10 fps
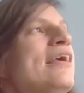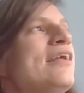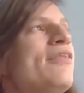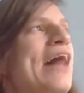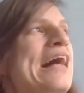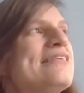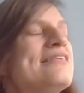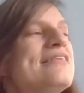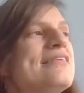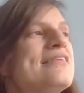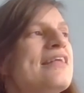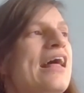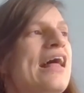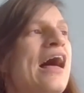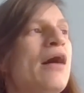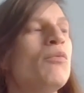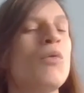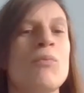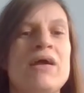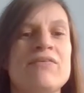you know, that's uh,
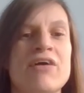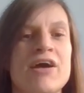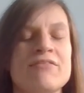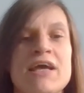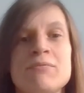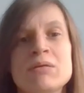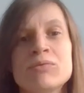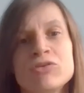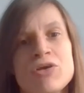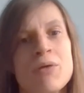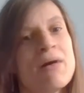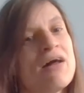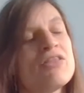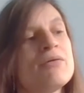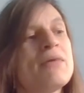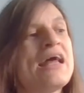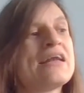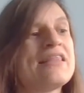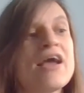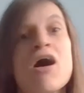one way of kind of getting people to know about them,
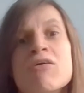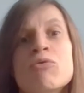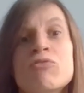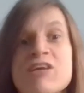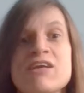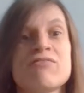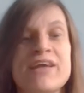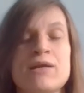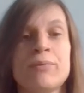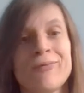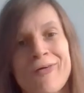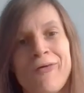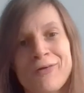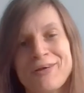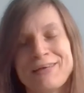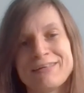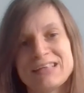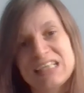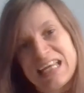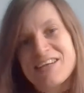and they are already available on
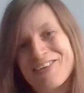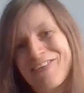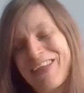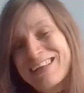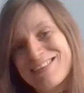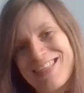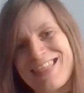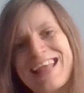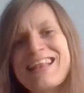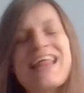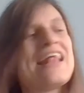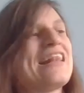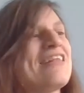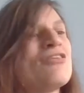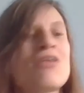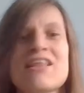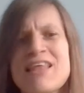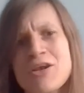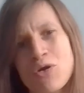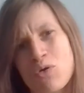Kindle. That's the thing. They're, it's not like
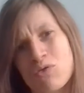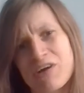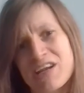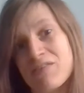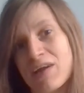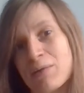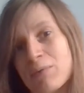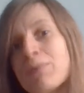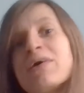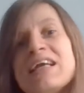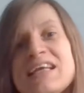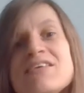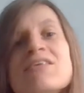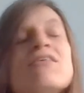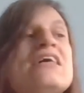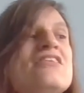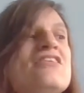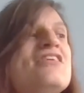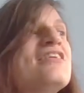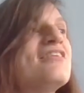they're not already available on Kindle. It's
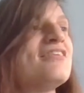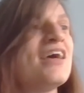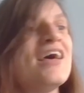just